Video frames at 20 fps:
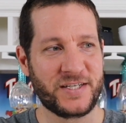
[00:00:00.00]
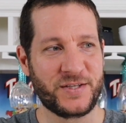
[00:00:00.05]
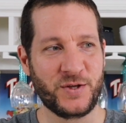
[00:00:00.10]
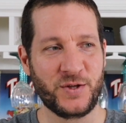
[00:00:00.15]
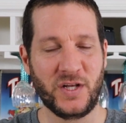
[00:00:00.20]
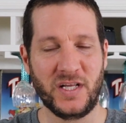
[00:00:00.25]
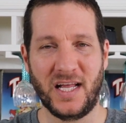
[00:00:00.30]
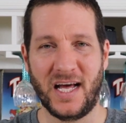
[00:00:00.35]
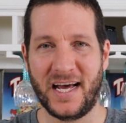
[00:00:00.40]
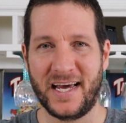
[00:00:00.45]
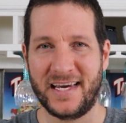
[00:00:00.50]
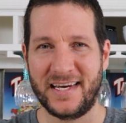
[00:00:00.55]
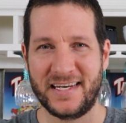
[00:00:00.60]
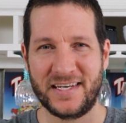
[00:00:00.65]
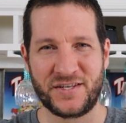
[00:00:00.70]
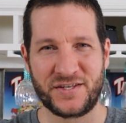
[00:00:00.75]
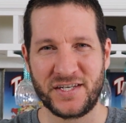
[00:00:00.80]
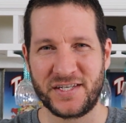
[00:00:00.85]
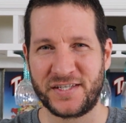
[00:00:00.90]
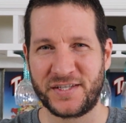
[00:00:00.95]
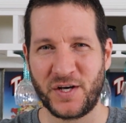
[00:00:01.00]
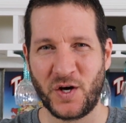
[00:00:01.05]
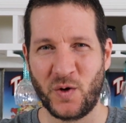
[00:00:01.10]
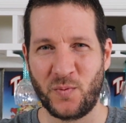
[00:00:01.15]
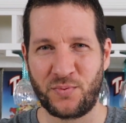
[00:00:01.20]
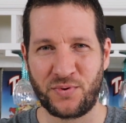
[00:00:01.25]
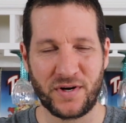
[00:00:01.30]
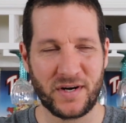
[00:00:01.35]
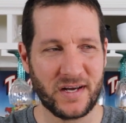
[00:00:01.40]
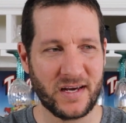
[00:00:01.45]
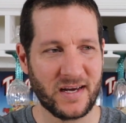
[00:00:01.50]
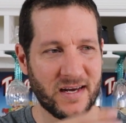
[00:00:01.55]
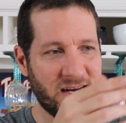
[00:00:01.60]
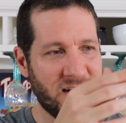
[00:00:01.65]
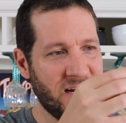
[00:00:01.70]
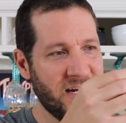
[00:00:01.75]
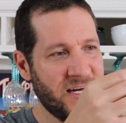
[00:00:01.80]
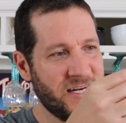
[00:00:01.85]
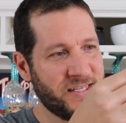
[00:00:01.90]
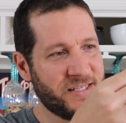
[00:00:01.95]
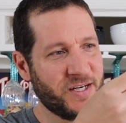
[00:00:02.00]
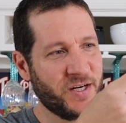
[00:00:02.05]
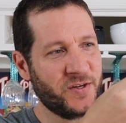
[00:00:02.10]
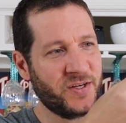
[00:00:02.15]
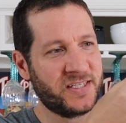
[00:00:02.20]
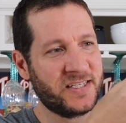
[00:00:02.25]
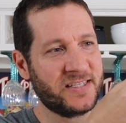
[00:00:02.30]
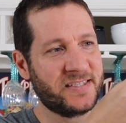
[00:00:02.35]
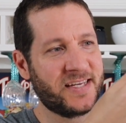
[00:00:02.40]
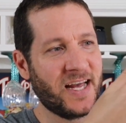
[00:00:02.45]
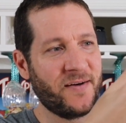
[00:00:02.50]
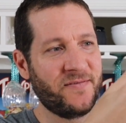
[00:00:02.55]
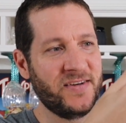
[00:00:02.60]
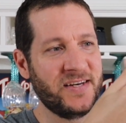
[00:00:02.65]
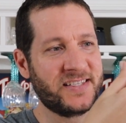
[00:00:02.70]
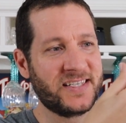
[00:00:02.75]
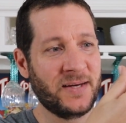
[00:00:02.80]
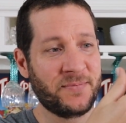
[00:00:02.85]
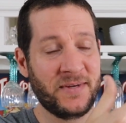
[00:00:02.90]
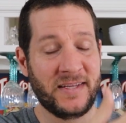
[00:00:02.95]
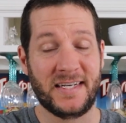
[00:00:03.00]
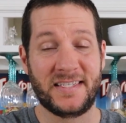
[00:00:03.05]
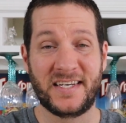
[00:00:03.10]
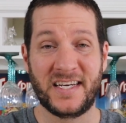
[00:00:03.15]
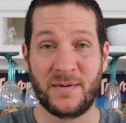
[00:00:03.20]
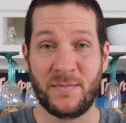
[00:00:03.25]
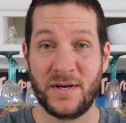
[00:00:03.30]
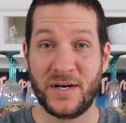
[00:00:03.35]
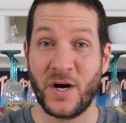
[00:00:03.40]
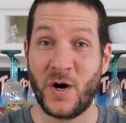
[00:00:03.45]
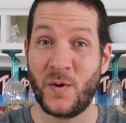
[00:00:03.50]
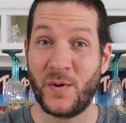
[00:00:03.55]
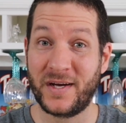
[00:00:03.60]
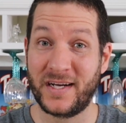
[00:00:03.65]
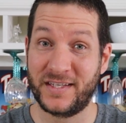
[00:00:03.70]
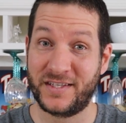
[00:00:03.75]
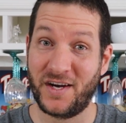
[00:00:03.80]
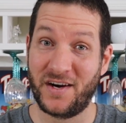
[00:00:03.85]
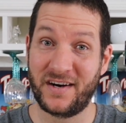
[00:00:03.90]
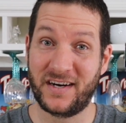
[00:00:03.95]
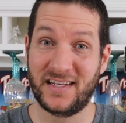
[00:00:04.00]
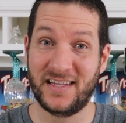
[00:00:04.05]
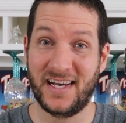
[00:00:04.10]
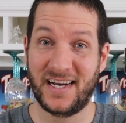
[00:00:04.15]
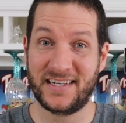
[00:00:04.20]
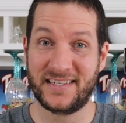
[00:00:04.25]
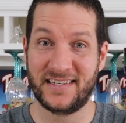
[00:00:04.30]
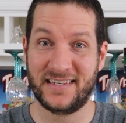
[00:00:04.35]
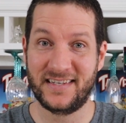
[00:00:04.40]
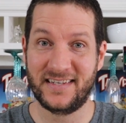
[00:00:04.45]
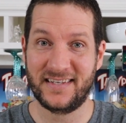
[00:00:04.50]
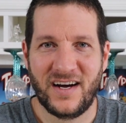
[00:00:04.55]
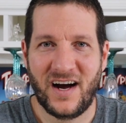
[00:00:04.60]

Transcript: through the light, it's just so pretty. So this is definitely something that's going to be going into our collection.